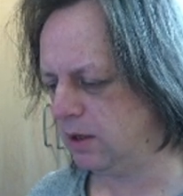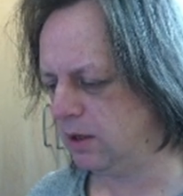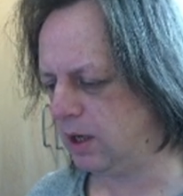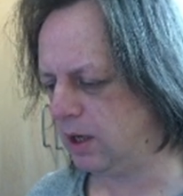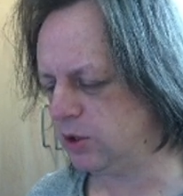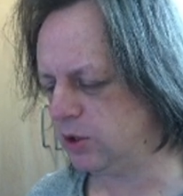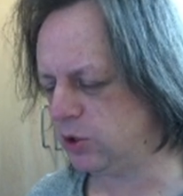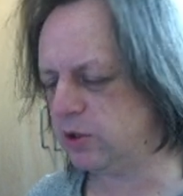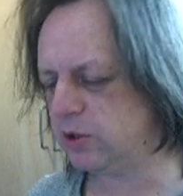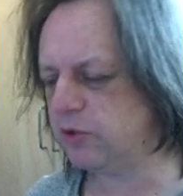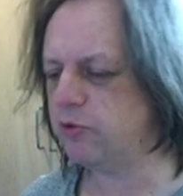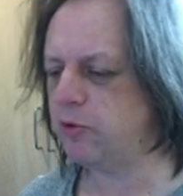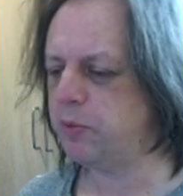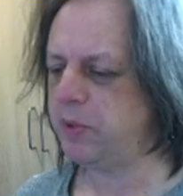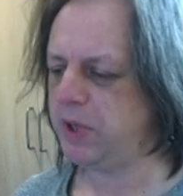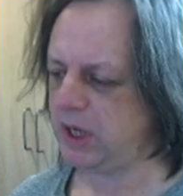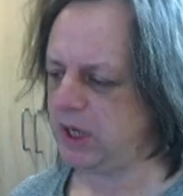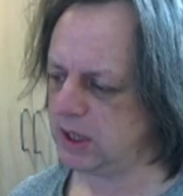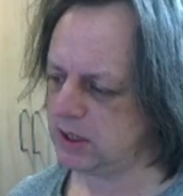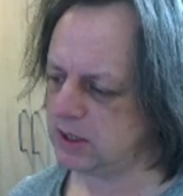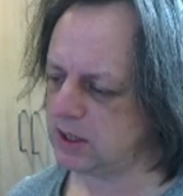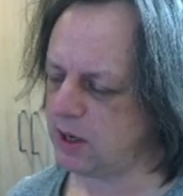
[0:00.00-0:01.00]
I took the
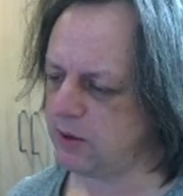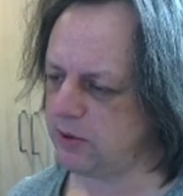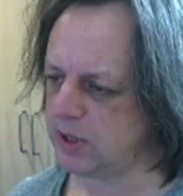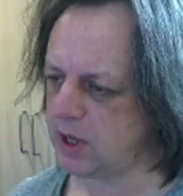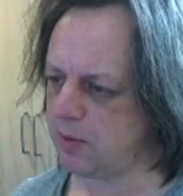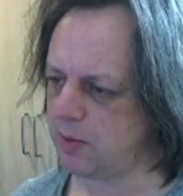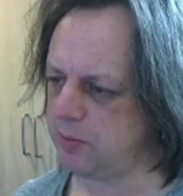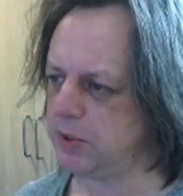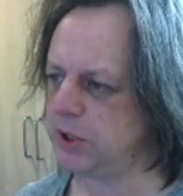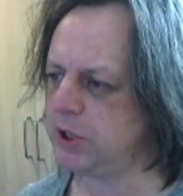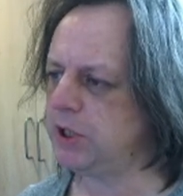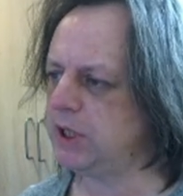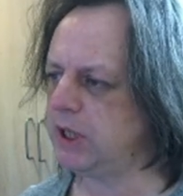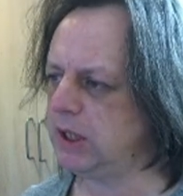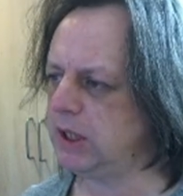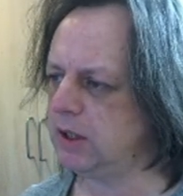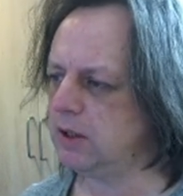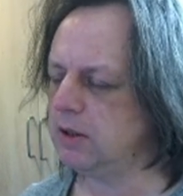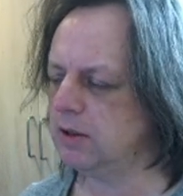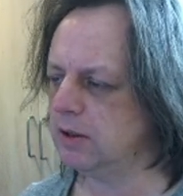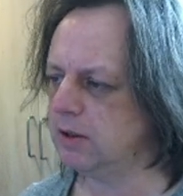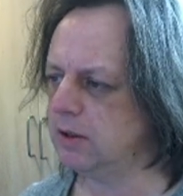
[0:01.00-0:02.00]
Rapidus out of that
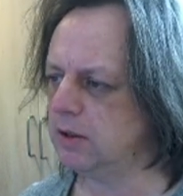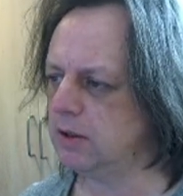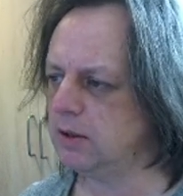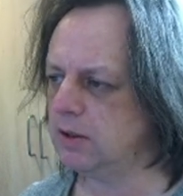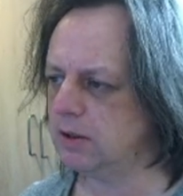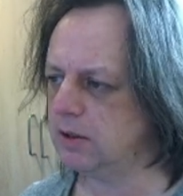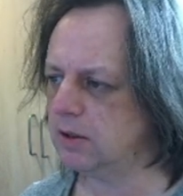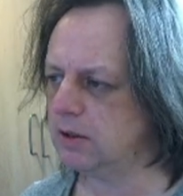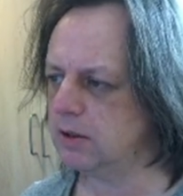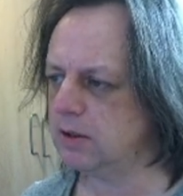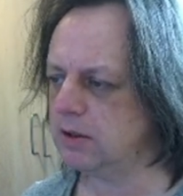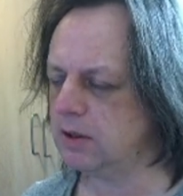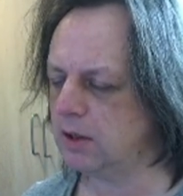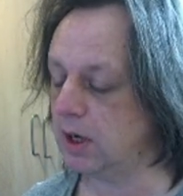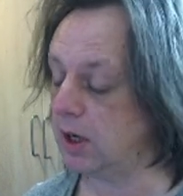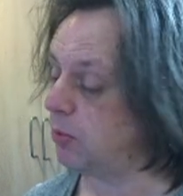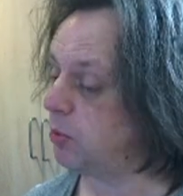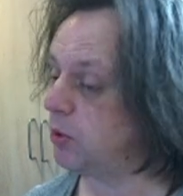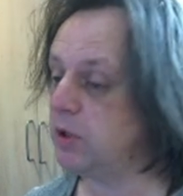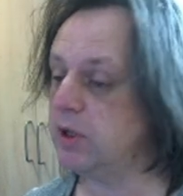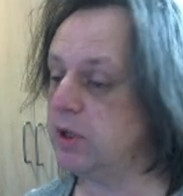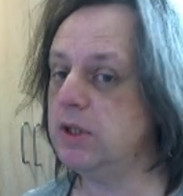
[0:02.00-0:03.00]
machine and
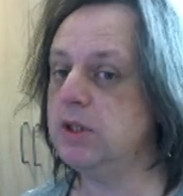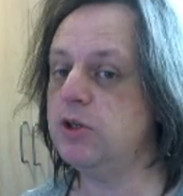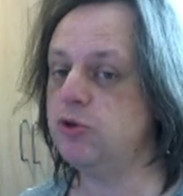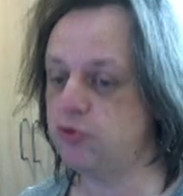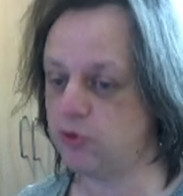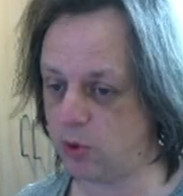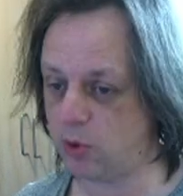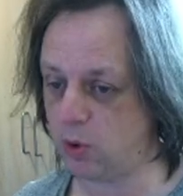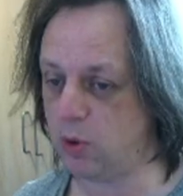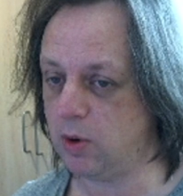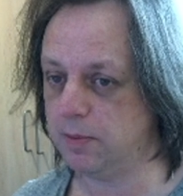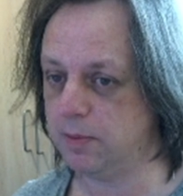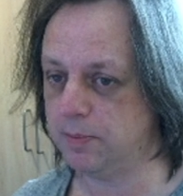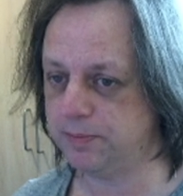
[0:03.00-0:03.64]
I put it in the drawer,